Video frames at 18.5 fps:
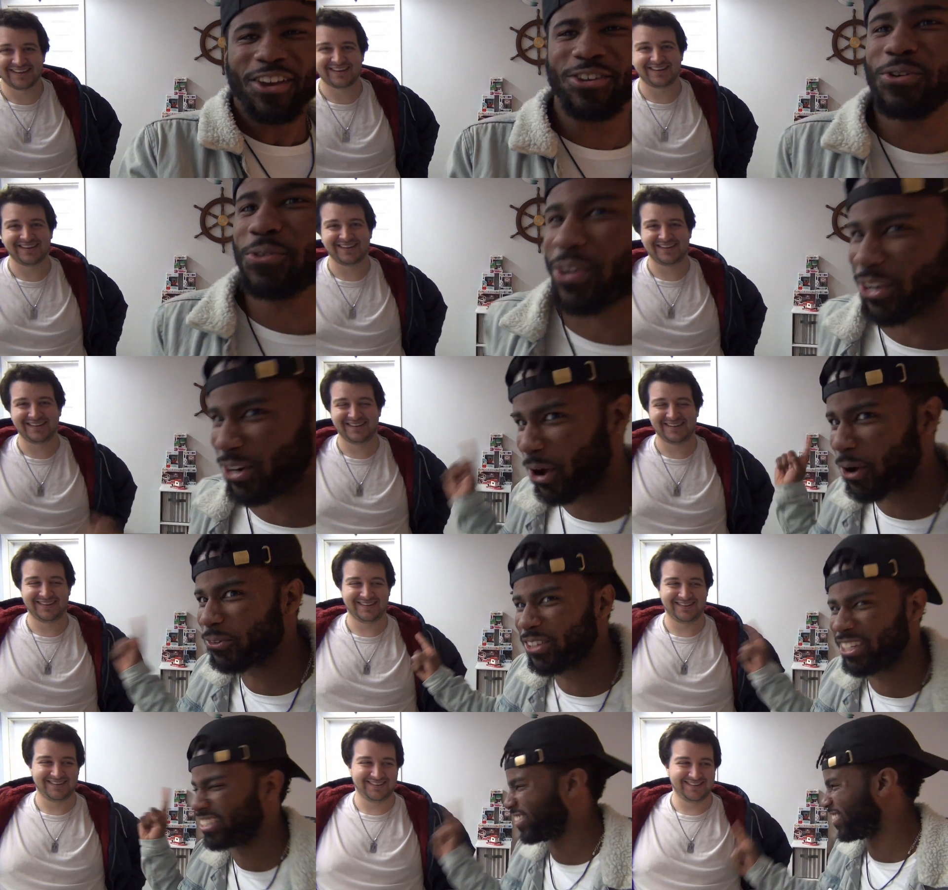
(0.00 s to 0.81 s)
Speaker 1: you can
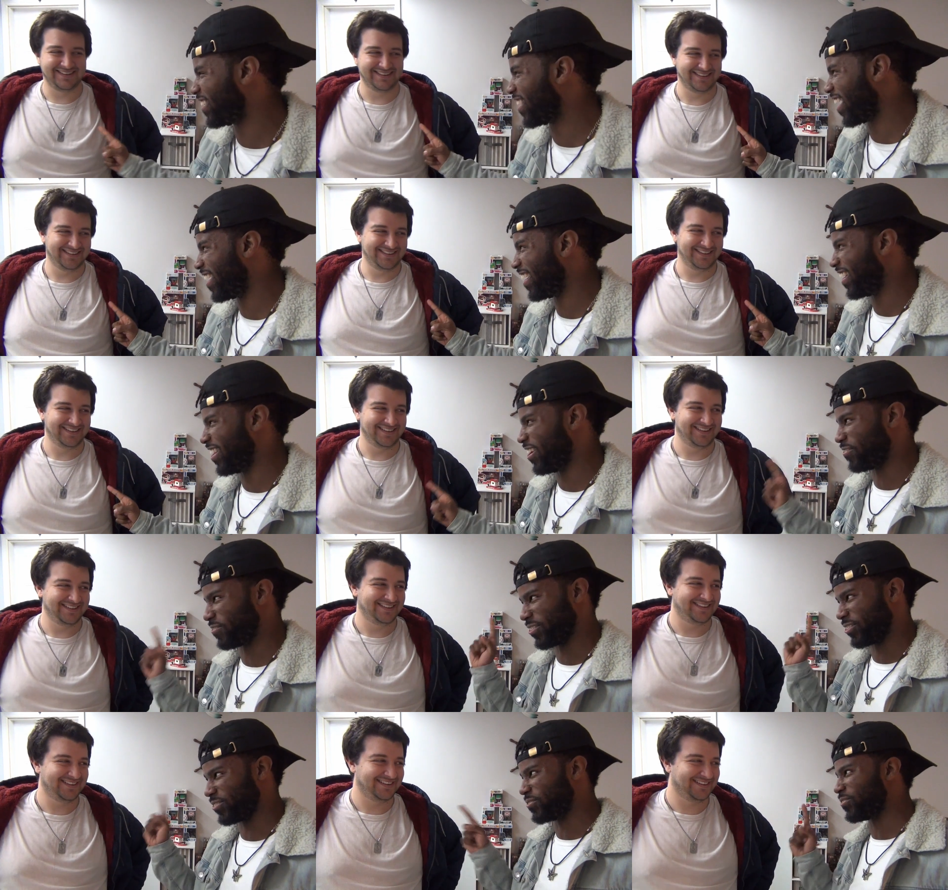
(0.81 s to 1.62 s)
only say it if
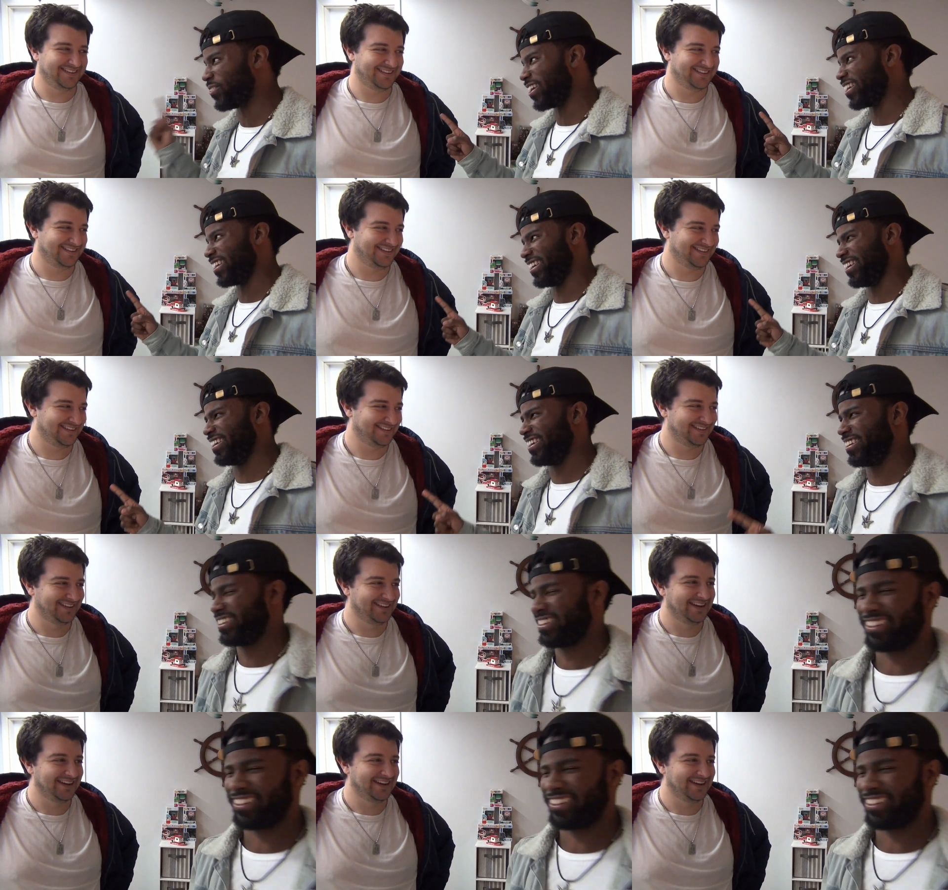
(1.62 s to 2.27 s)
it's funny.